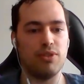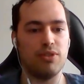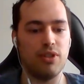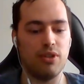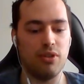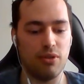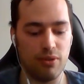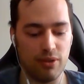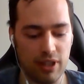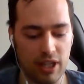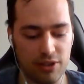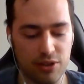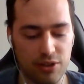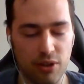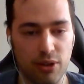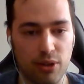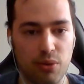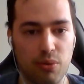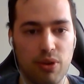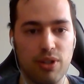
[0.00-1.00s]
So that's
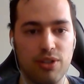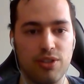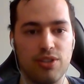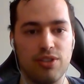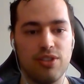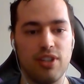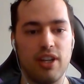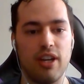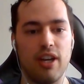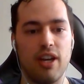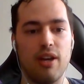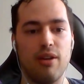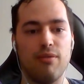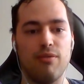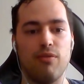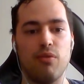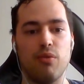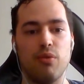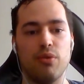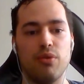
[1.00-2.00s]
all the questions I had
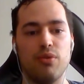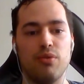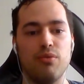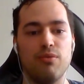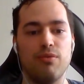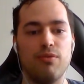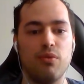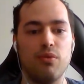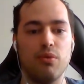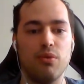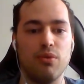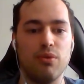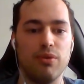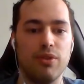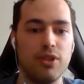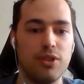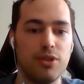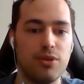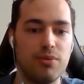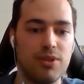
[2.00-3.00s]
for you for
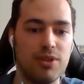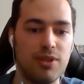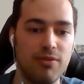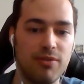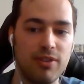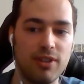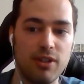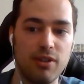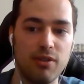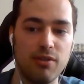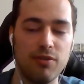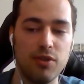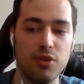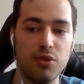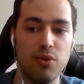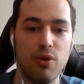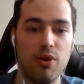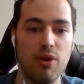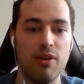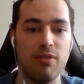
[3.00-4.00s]
this specific
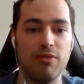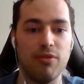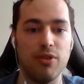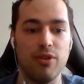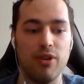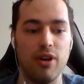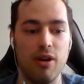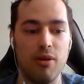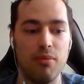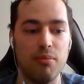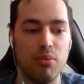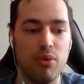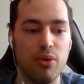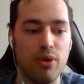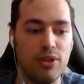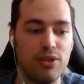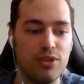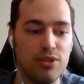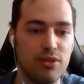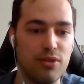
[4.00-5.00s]
interview. However, I'm
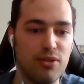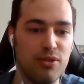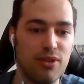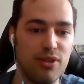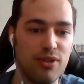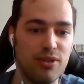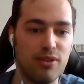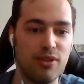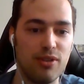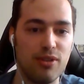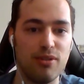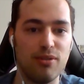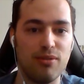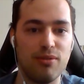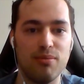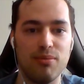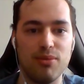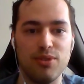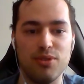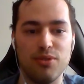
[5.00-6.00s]
pretty sure that the
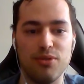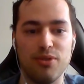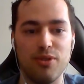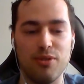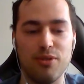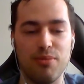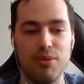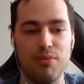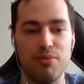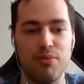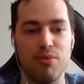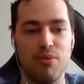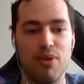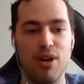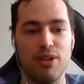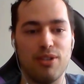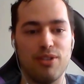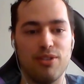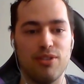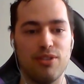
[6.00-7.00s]
majority of people
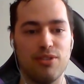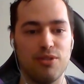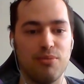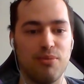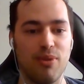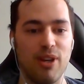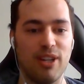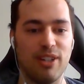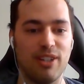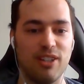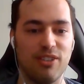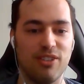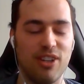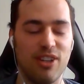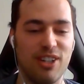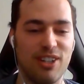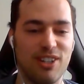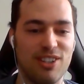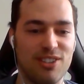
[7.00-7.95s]
watching this are probably going to like